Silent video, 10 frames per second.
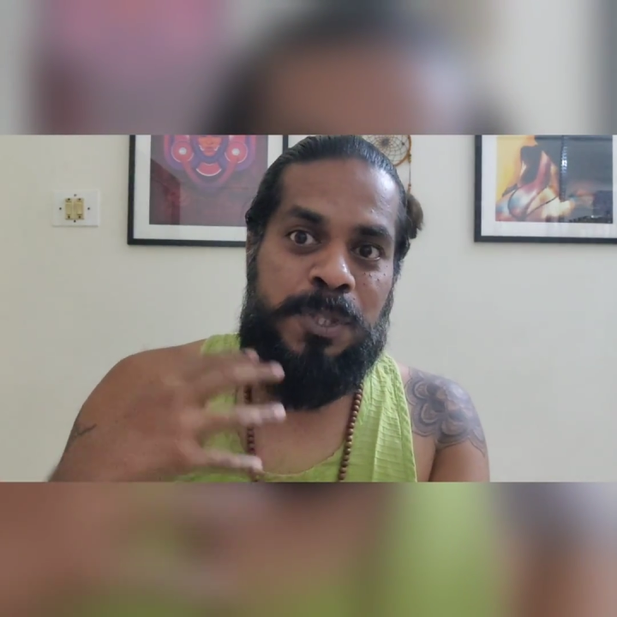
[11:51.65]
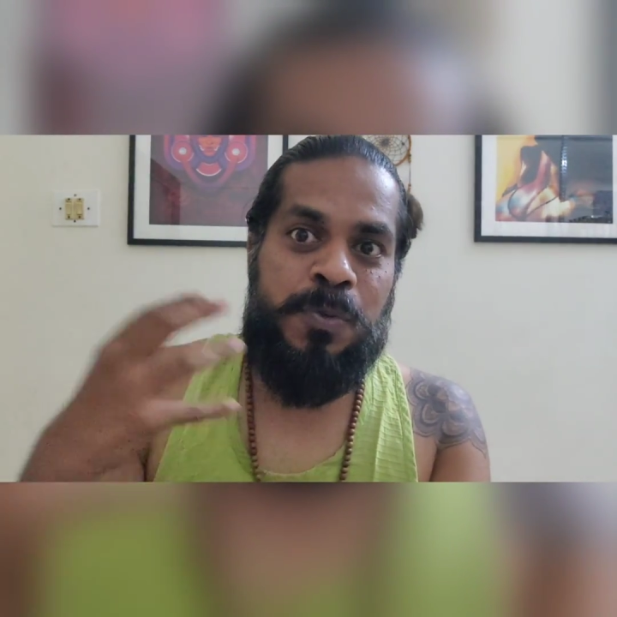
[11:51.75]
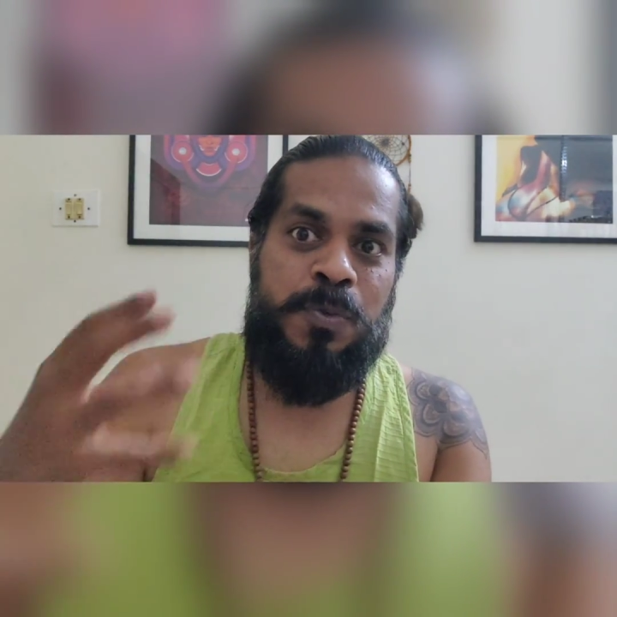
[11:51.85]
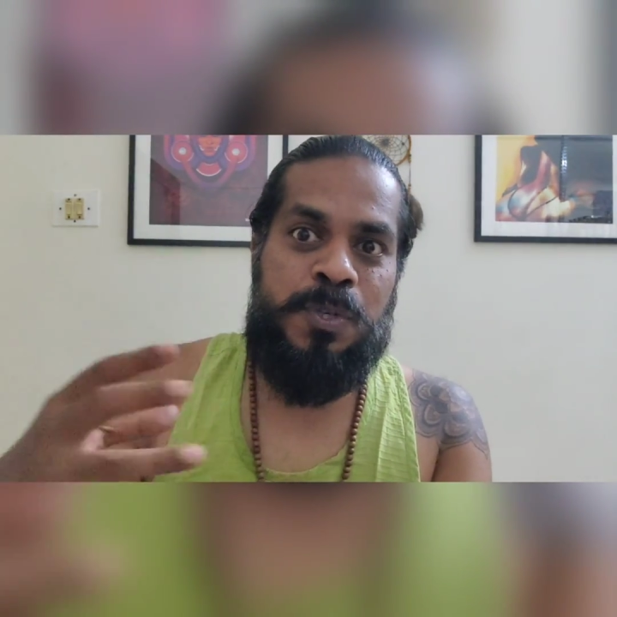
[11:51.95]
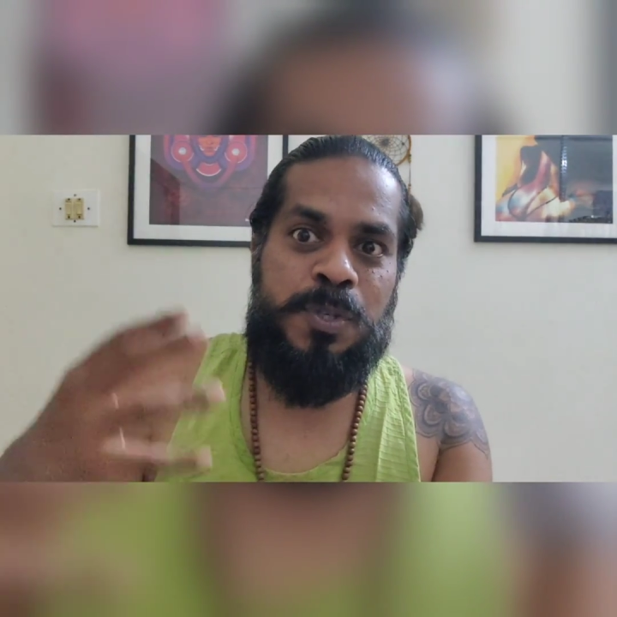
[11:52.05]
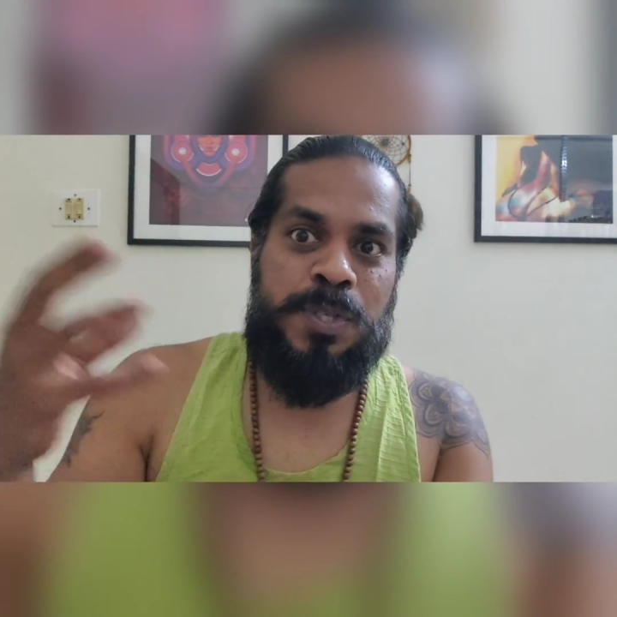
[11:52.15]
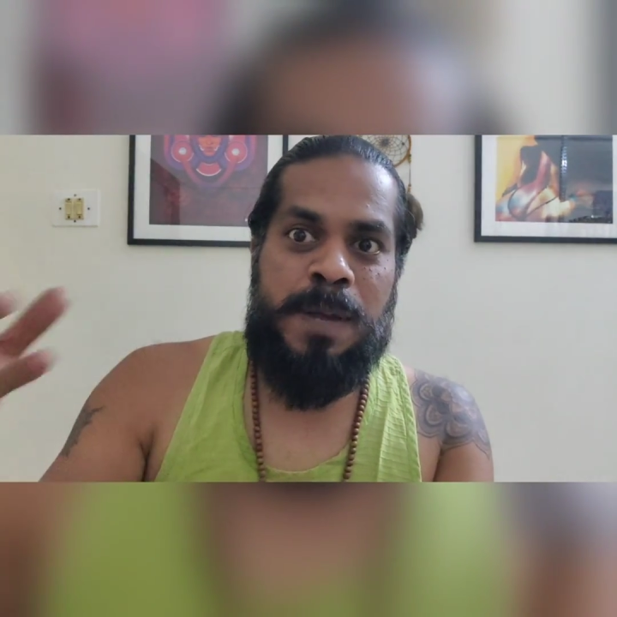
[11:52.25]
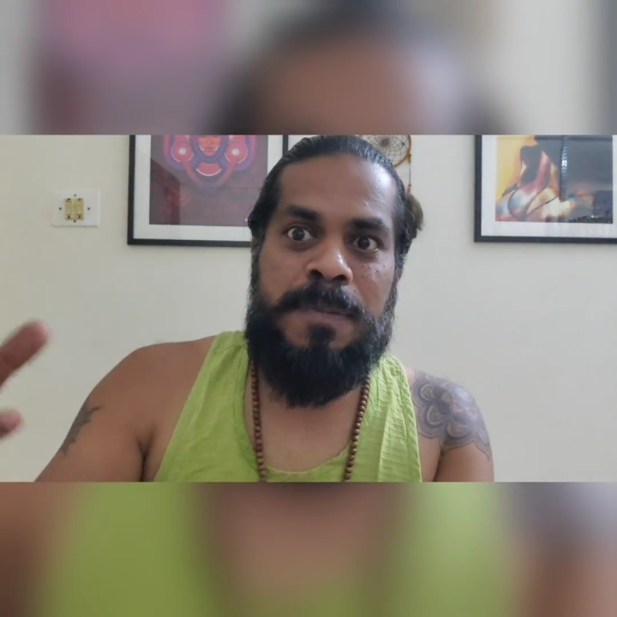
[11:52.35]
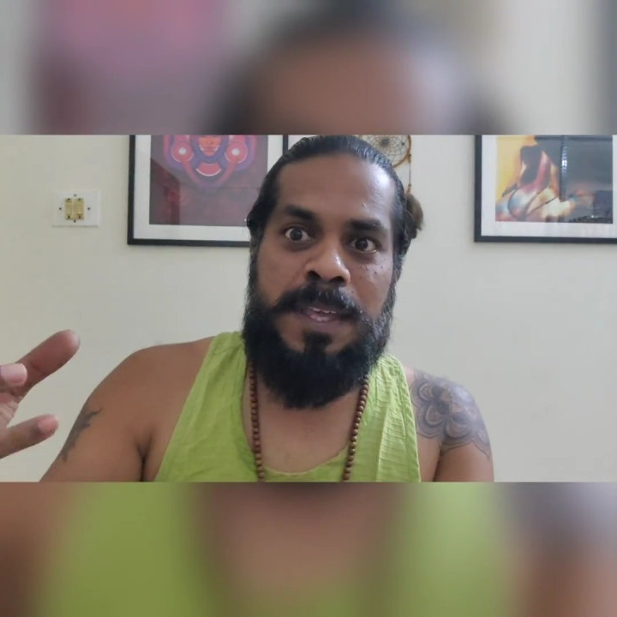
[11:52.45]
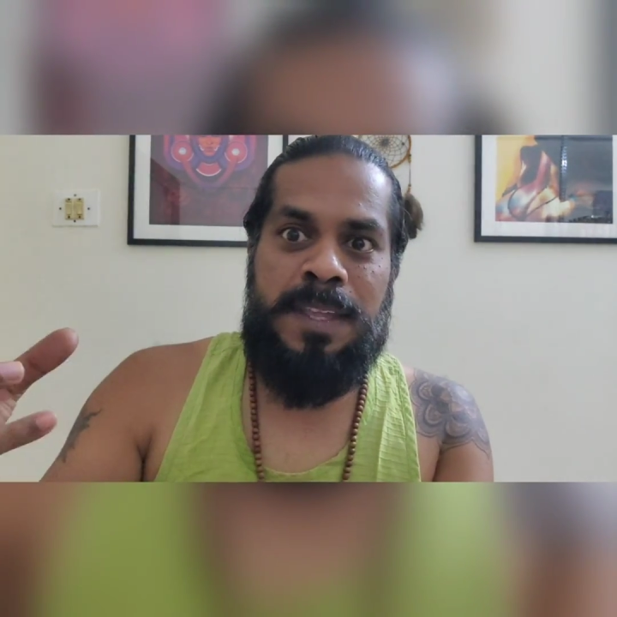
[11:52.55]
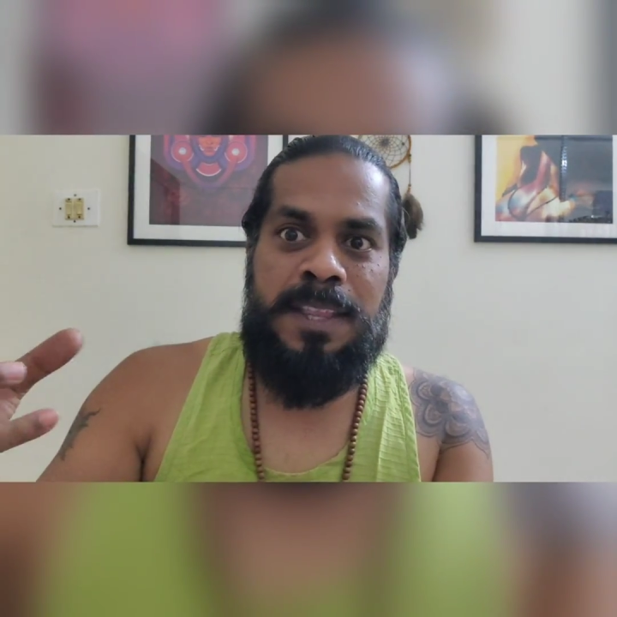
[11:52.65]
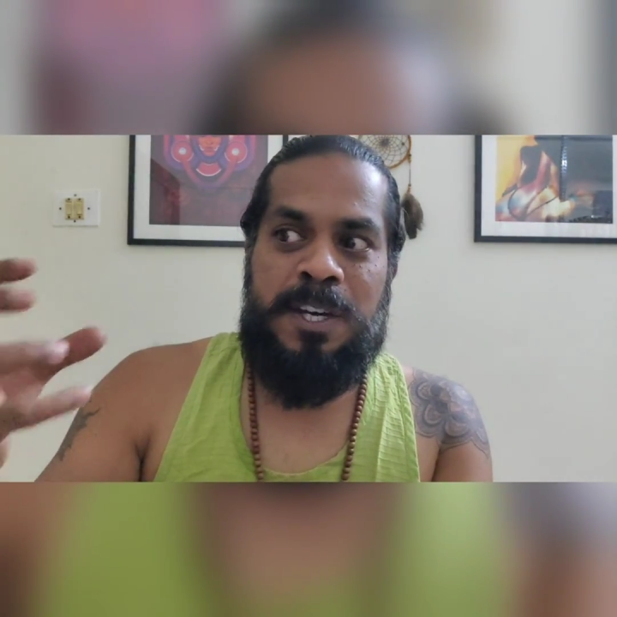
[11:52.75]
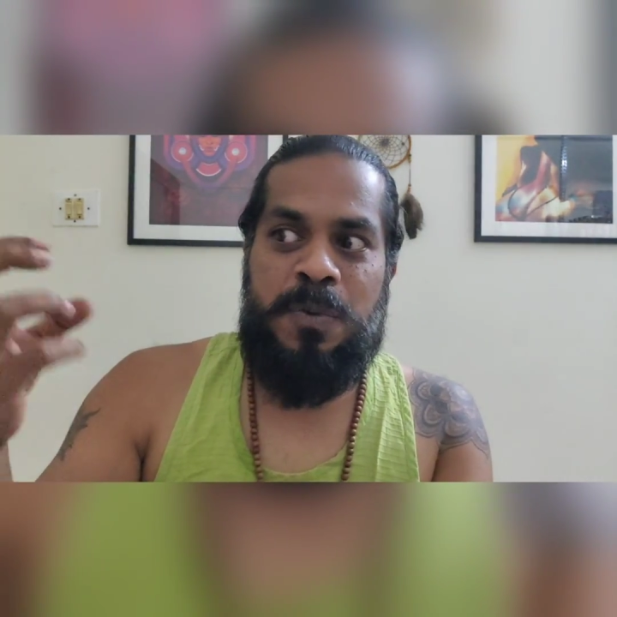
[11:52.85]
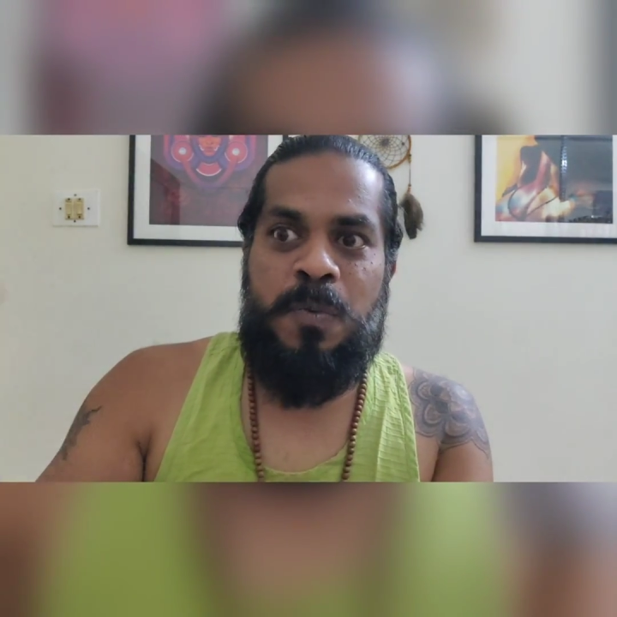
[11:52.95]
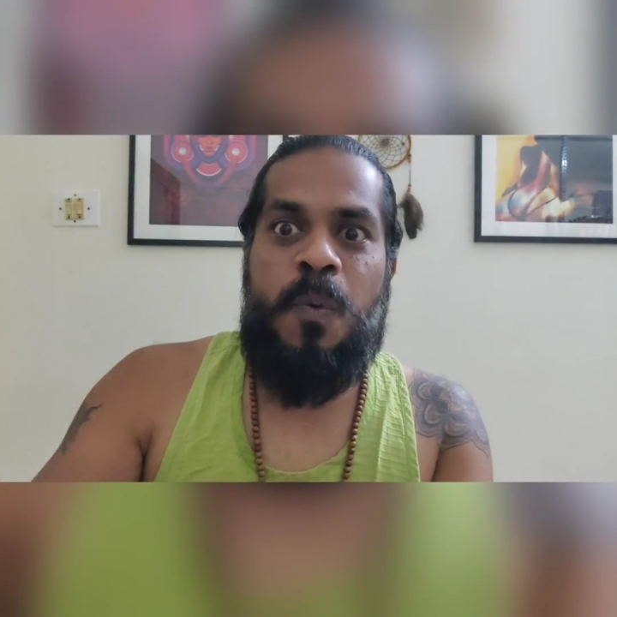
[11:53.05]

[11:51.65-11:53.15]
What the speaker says: to something that you